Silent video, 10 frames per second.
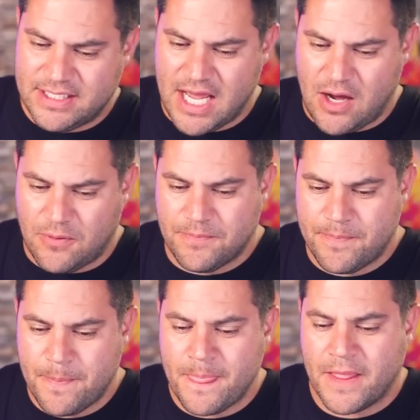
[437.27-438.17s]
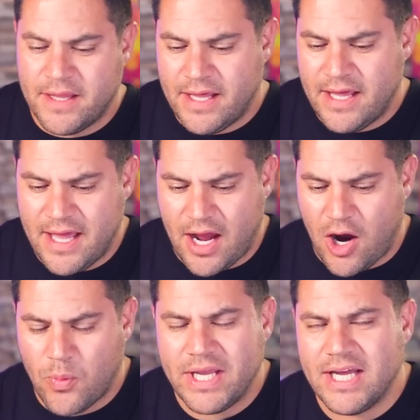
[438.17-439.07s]
Now,
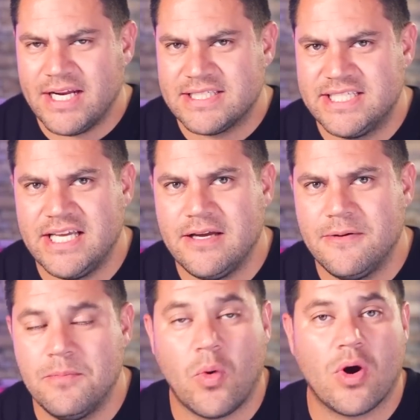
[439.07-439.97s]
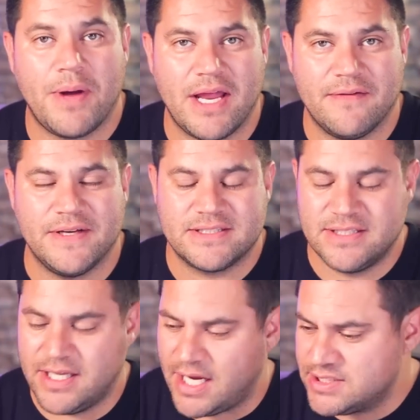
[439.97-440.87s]
are we gonna see more
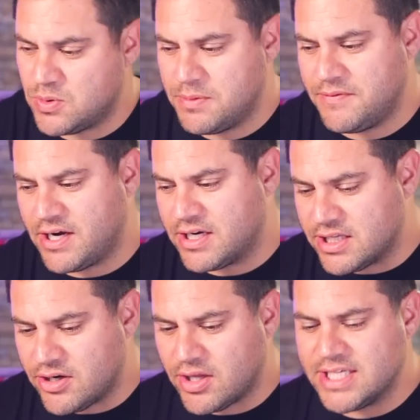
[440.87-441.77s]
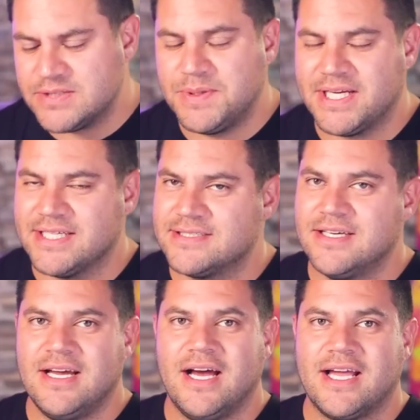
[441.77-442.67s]
benefits? And I just wanna be very clear on this, because
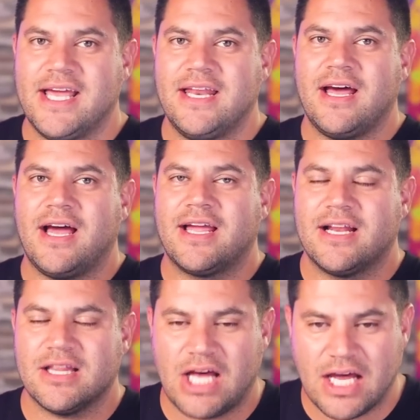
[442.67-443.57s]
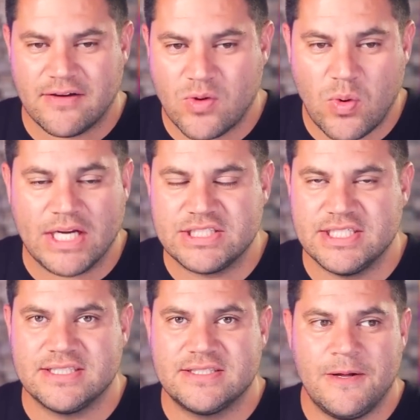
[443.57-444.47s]
again, I get a lot of
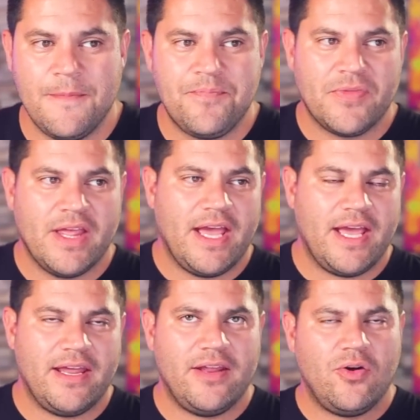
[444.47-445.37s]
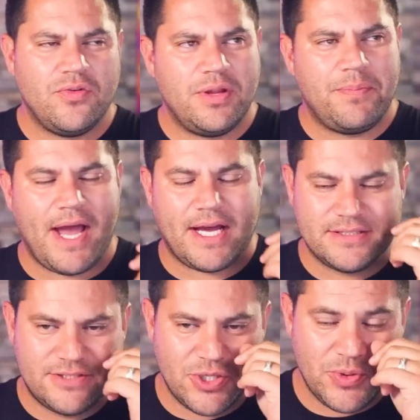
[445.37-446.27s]
questions. And over the
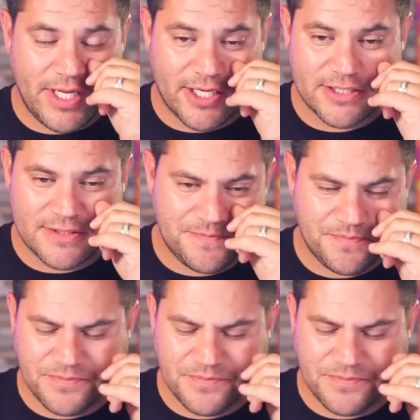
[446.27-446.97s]
past 2 years,